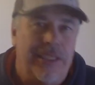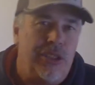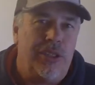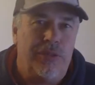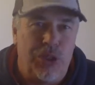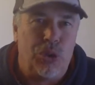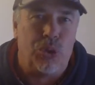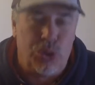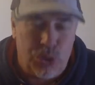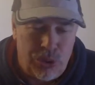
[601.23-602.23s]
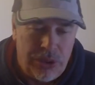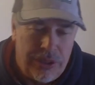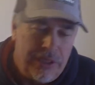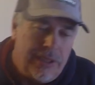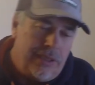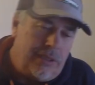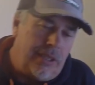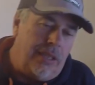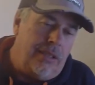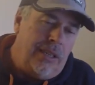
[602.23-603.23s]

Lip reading: catching a fish or two. So